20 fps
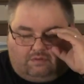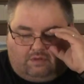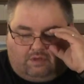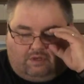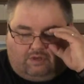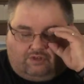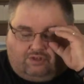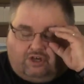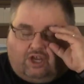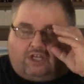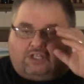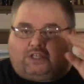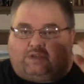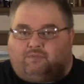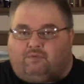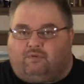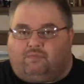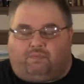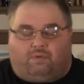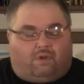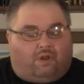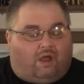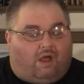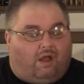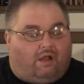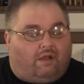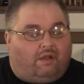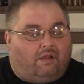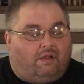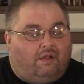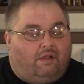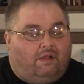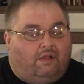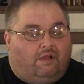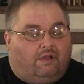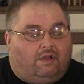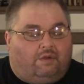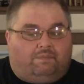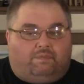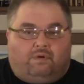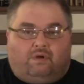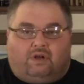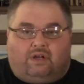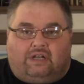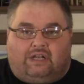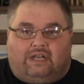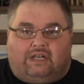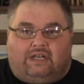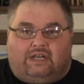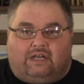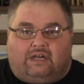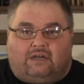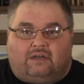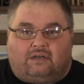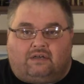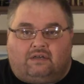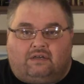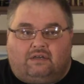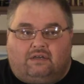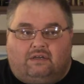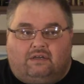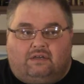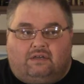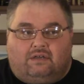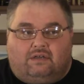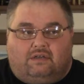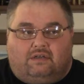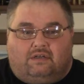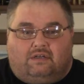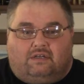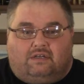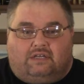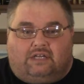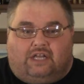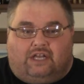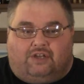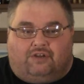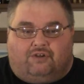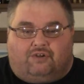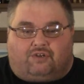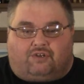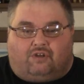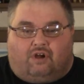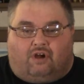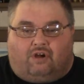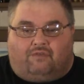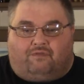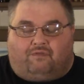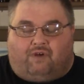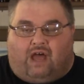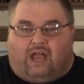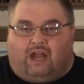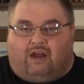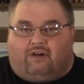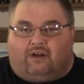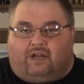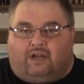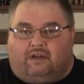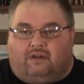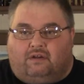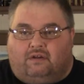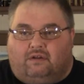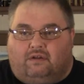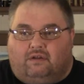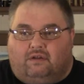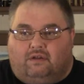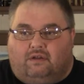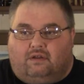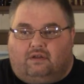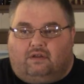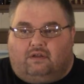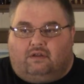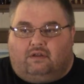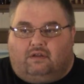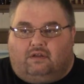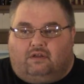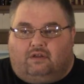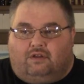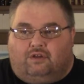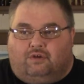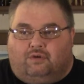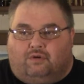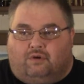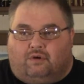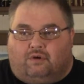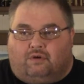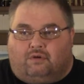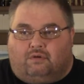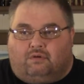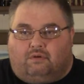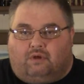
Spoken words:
adjustable plug. You put it in there and you start firing your